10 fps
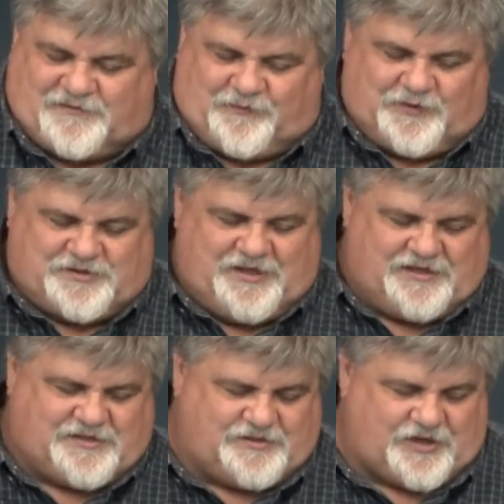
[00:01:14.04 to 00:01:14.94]
verse
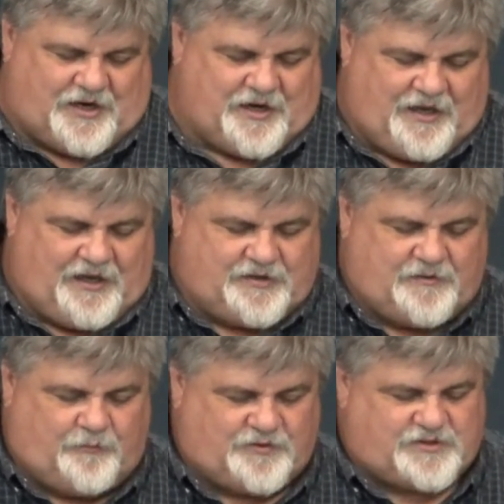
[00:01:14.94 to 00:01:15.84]
is. John 8,
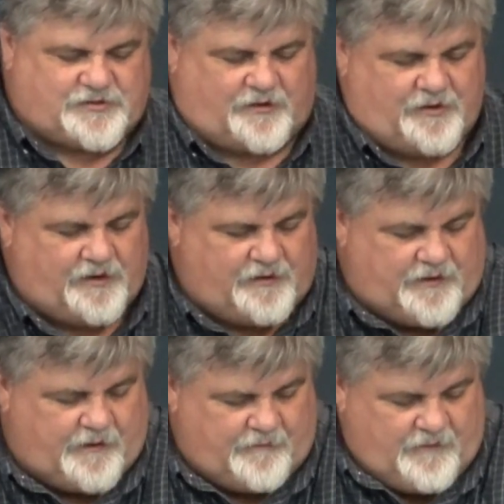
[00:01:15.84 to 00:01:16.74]
will start in
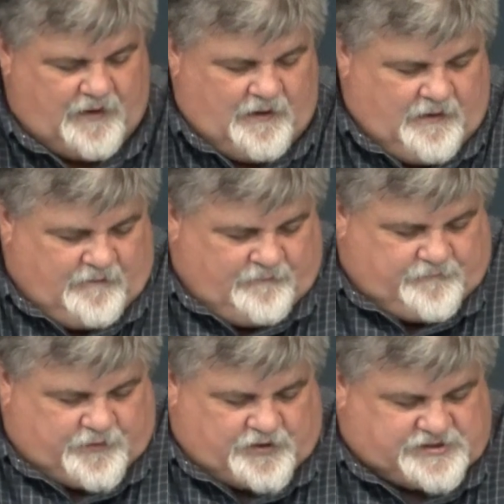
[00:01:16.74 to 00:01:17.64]

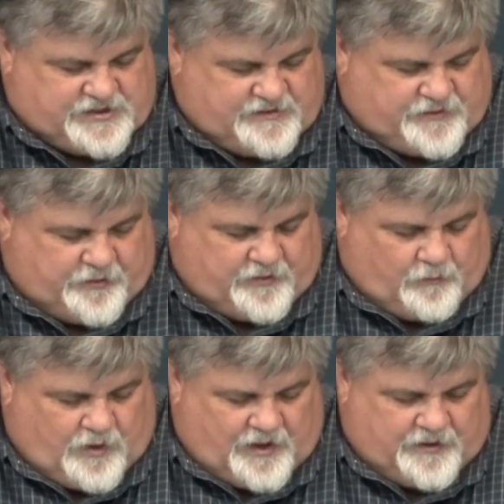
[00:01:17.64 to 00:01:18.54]
verse
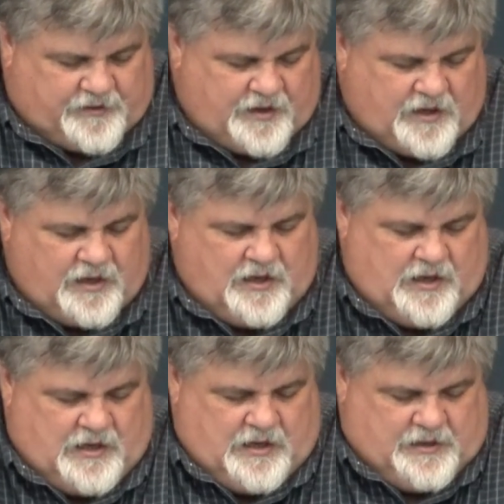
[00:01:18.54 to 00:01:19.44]
31.
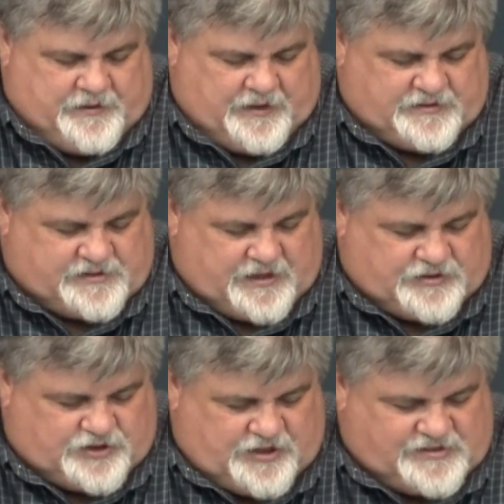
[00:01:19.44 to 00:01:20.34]
Then
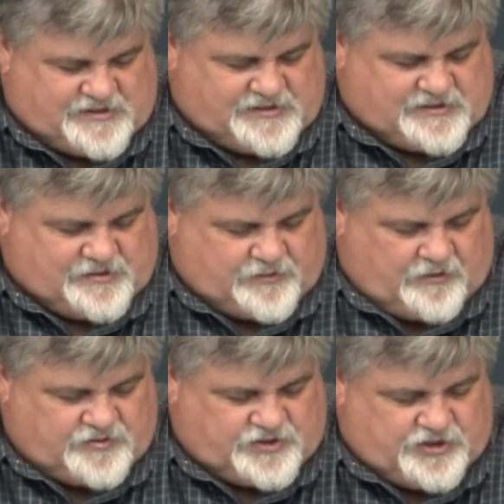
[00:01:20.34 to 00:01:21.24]
said Jesus to
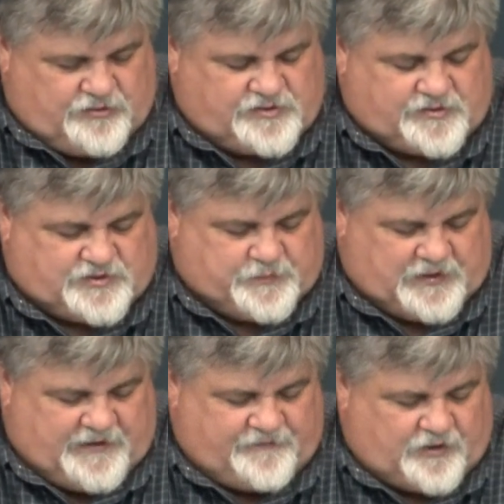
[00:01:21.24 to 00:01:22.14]
those Jews which
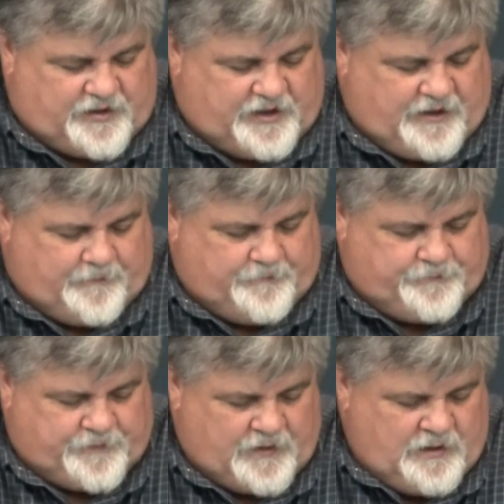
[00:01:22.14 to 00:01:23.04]
believed on him,
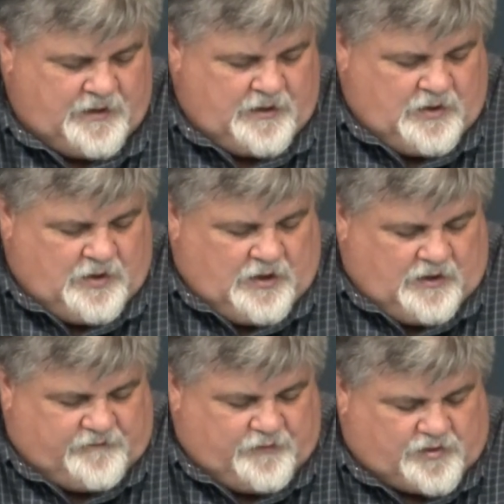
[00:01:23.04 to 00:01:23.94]

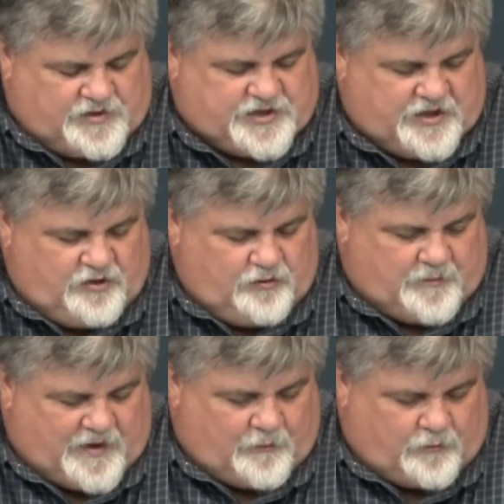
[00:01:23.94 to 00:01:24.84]
If you continue in
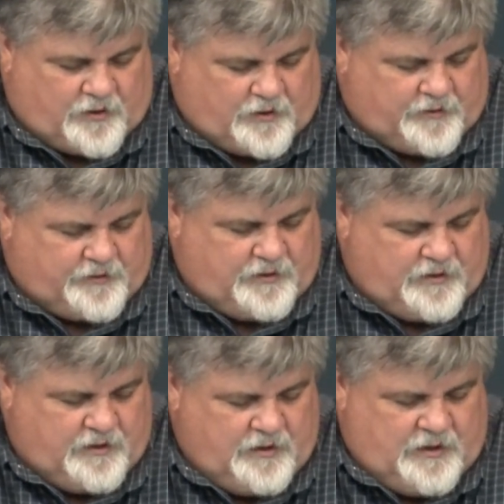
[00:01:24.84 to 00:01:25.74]
my word,
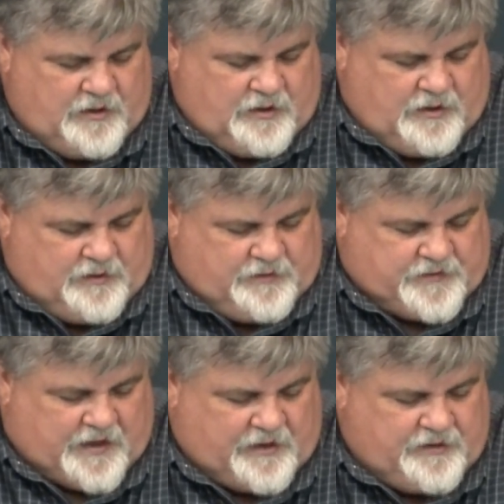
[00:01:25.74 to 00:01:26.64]

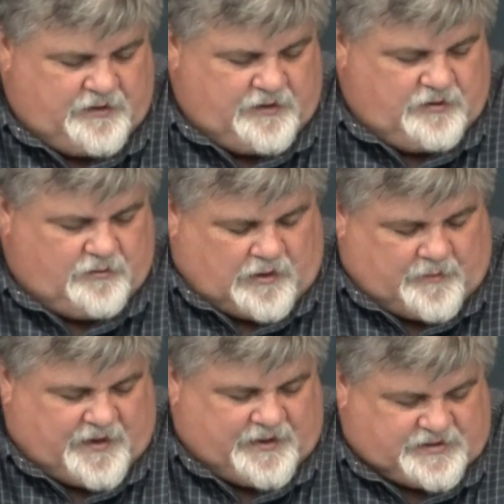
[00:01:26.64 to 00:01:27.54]
then you are
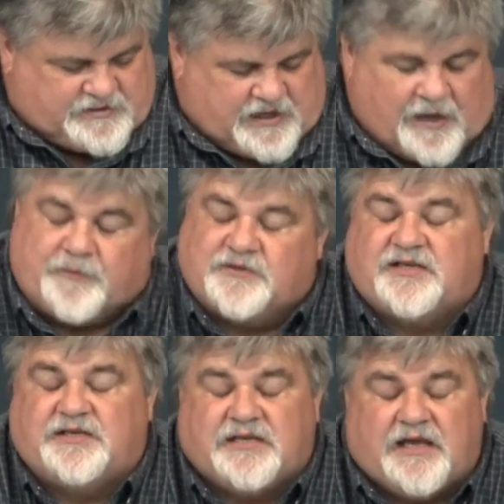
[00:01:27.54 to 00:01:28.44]
my disciples
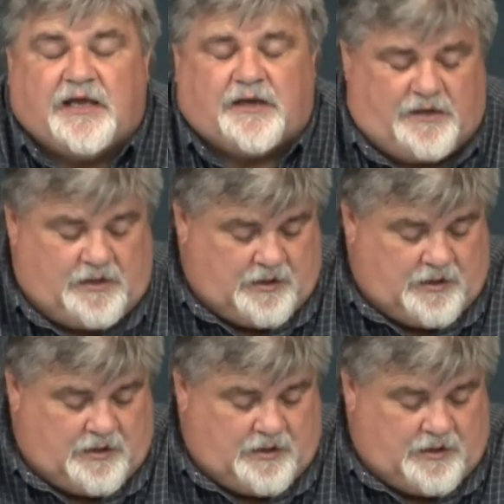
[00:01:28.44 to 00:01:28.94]
indeed,